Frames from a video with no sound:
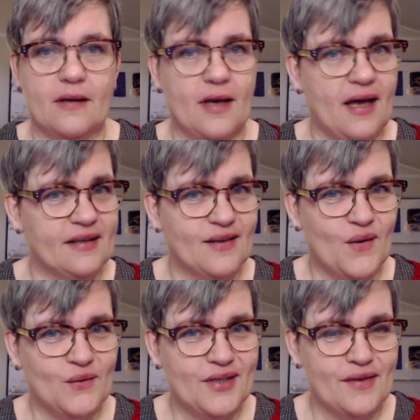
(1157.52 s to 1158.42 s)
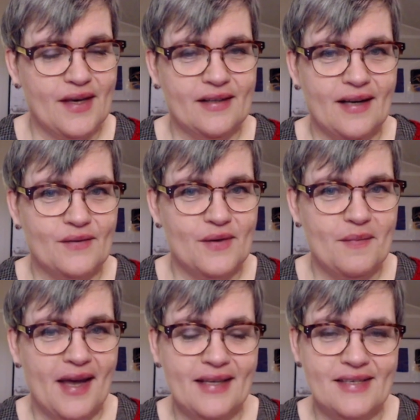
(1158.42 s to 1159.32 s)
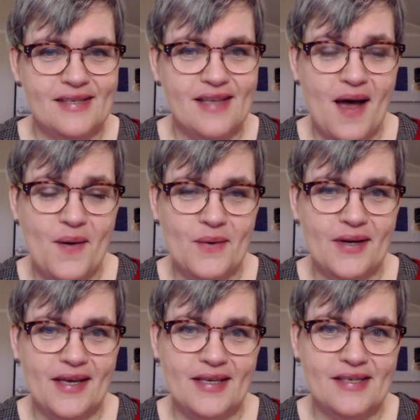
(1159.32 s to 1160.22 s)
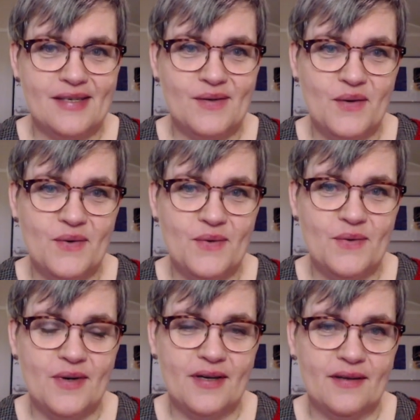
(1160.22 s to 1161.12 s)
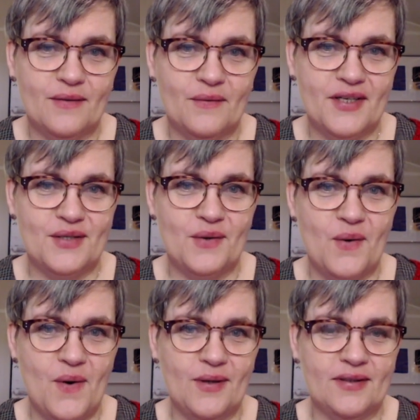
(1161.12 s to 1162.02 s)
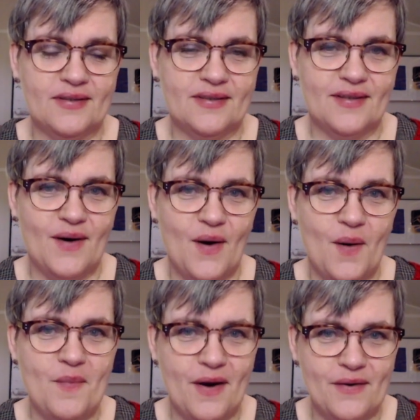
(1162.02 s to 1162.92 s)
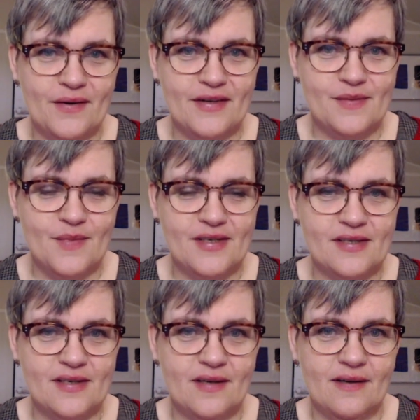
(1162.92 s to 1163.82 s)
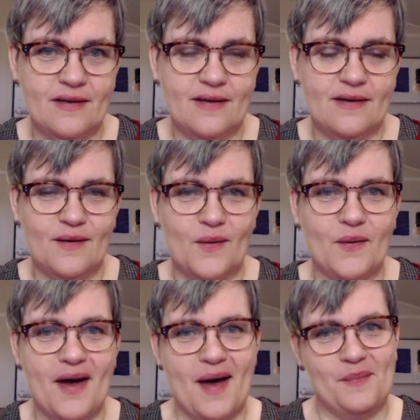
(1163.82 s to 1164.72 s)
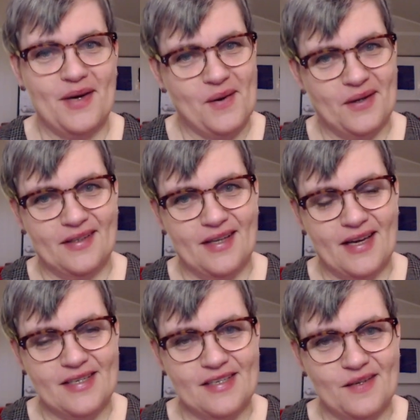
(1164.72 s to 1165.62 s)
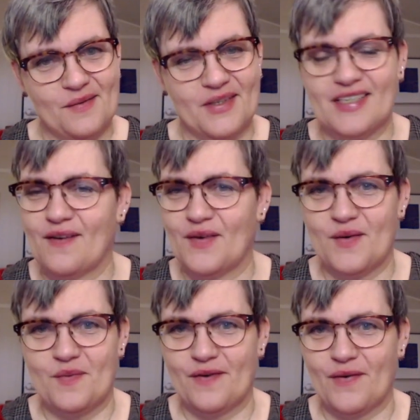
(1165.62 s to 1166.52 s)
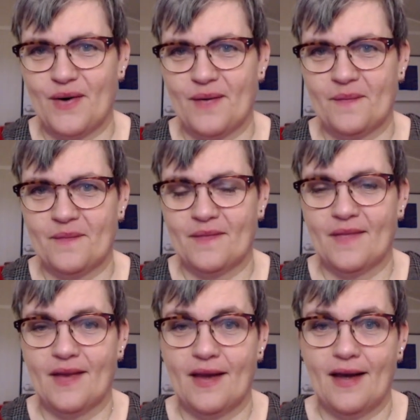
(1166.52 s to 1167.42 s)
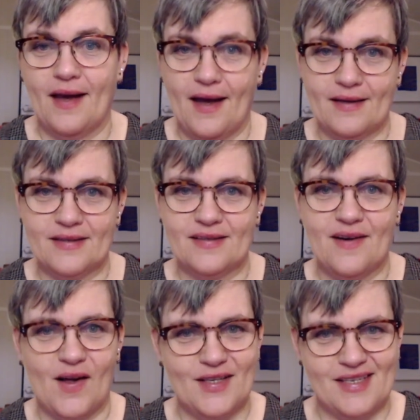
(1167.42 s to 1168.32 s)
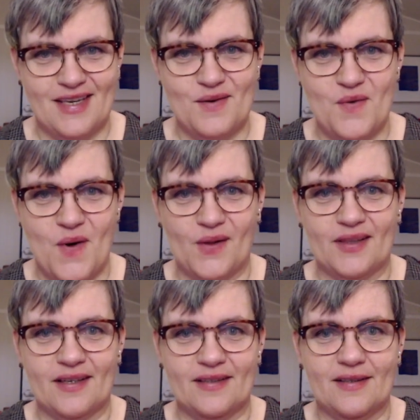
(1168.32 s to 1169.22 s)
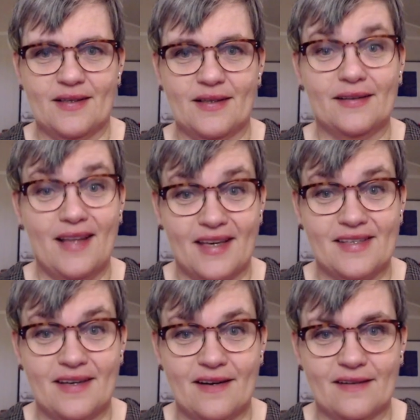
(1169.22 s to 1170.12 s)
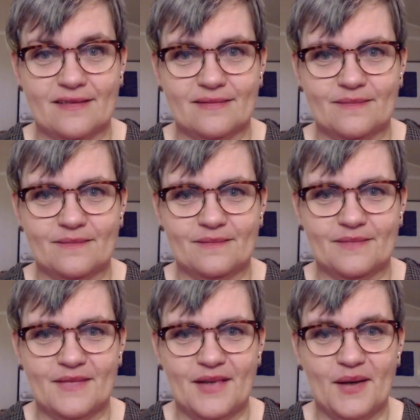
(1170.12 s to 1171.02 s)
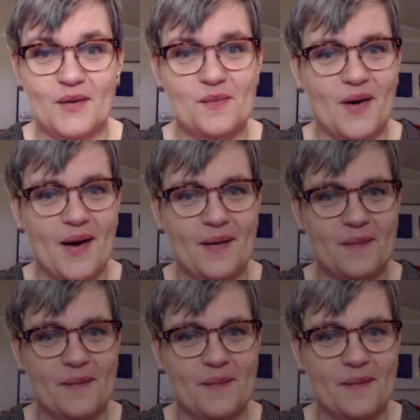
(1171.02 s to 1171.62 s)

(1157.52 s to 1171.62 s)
And the only thing that remains now is to wish you all a Merry Christmas or Happy Holidays, whichever you prefer. And I'll see you all next year. Goodbye.